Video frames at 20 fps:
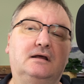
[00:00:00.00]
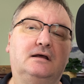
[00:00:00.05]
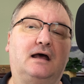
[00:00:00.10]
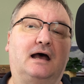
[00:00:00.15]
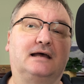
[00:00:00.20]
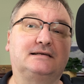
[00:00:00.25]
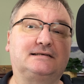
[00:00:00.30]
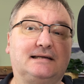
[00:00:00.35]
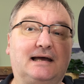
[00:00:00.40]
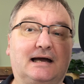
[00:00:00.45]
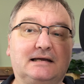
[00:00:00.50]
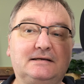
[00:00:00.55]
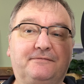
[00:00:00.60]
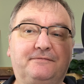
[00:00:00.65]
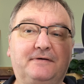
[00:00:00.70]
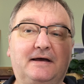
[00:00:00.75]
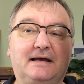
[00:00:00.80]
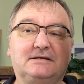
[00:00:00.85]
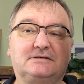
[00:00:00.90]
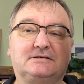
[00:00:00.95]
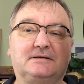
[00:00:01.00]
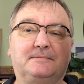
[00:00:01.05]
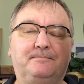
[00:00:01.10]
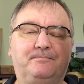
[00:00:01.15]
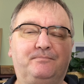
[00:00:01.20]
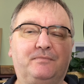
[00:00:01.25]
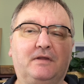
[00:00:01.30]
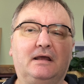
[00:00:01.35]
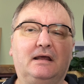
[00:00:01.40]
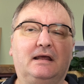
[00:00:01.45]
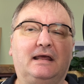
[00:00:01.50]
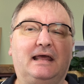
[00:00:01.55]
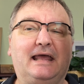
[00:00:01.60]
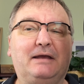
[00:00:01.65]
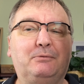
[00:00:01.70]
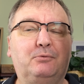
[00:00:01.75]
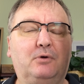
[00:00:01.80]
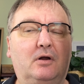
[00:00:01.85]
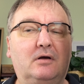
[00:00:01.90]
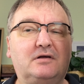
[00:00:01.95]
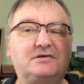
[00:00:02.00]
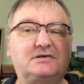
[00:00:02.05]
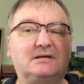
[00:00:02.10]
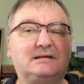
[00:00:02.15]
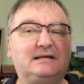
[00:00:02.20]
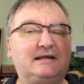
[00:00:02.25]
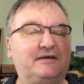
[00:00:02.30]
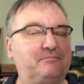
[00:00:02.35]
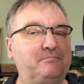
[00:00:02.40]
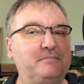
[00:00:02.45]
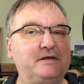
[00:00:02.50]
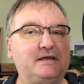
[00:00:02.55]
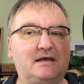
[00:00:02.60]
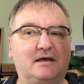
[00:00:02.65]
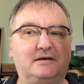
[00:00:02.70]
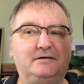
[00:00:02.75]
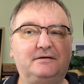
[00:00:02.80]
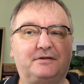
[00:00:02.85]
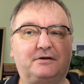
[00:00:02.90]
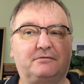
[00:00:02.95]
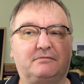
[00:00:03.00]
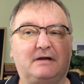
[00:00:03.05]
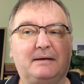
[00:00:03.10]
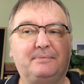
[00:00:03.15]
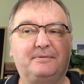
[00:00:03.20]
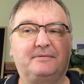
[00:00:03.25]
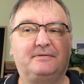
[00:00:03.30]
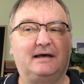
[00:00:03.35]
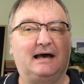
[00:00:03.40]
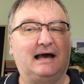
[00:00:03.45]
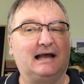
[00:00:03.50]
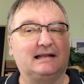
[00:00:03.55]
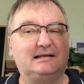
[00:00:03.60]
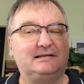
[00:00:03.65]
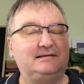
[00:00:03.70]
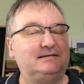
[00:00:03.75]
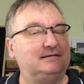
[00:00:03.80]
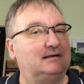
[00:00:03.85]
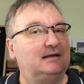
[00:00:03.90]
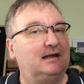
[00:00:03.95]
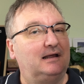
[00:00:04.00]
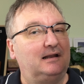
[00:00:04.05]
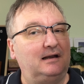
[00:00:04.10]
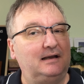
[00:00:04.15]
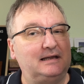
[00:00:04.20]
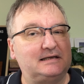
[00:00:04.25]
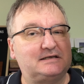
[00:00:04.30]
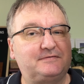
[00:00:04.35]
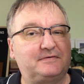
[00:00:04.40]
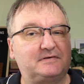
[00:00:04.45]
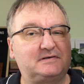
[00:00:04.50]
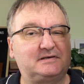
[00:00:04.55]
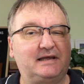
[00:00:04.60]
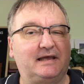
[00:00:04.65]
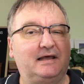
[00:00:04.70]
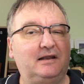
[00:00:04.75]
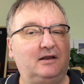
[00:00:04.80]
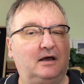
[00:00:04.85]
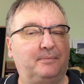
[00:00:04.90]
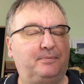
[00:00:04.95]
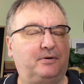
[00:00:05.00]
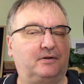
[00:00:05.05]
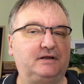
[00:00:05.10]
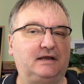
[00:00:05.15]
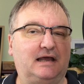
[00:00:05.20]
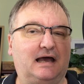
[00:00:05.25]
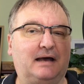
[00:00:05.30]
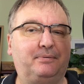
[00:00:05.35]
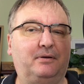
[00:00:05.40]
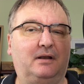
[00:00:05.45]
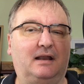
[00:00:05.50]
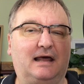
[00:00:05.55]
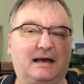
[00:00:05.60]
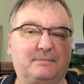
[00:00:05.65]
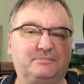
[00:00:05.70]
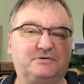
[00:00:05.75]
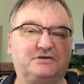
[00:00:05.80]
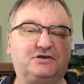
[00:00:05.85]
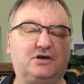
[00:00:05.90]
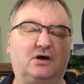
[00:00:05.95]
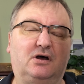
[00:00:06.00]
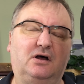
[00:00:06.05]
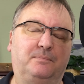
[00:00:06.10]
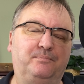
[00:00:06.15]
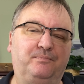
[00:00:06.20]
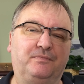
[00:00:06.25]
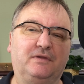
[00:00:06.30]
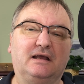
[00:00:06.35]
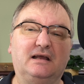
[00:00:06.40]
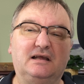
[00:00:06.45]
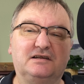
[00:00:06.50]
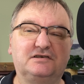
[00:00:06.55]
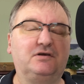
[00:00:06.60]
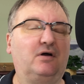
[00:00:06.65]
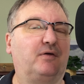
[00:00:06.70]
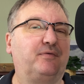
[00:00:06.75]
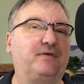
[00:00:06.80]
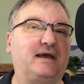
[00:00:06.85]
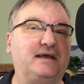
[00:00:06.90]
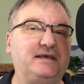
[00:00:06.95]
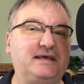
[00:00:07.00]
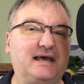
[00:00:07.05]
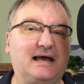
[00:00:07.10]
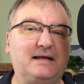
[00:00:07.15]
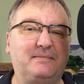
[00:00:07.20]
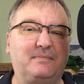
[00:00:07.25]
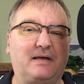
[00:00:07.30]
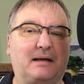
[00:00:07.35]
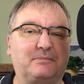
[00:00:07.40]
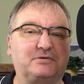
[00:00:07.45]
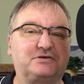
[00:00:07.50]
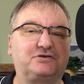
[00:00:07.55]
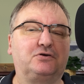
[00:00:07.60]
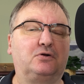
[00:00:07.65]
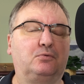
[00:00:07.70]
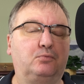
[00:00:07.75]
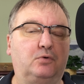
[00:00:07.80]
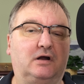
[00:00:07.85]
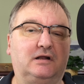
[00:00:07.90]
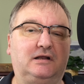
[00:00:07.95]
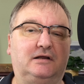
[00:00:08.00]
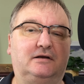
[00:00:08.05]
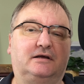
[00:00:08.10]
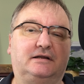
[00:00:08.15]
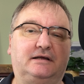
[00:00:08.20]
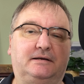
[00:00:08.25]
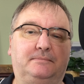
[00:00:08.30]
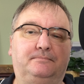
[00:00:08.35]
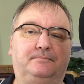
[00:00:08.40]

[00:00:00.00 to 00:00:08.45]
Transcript: A side effect, it will also give me another app that I can list for sale up on the Apple App Store. It's not there yet, I'm still working on it.